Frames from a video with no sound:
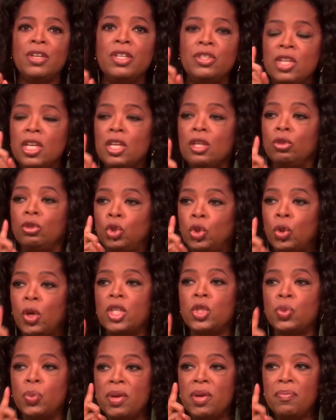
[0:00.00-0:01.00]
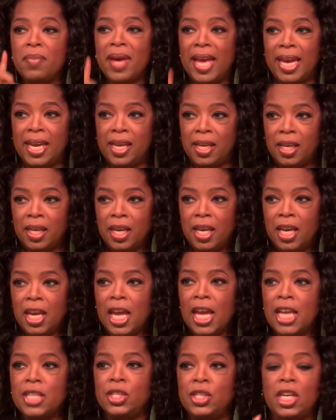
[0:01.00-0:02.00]
Sometimes you would hear her mention a
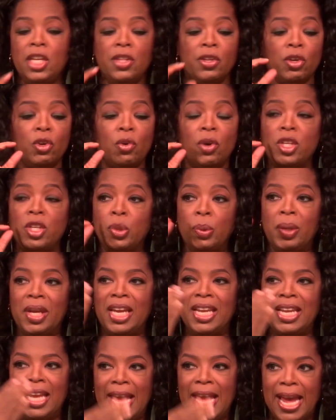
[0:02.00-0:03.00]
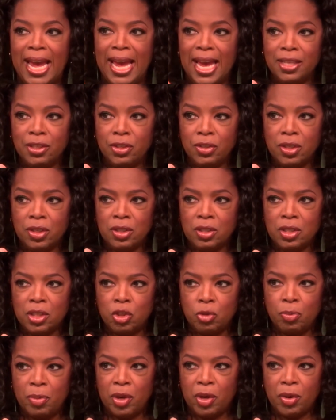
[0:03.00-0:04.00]
book that she has read and want her viewers to
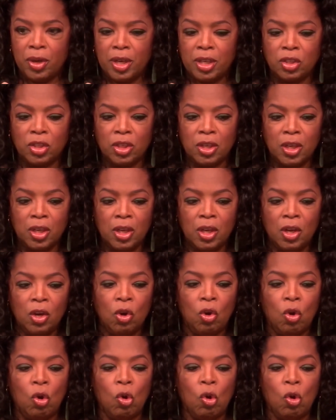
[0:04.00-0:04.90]
check out, which they do.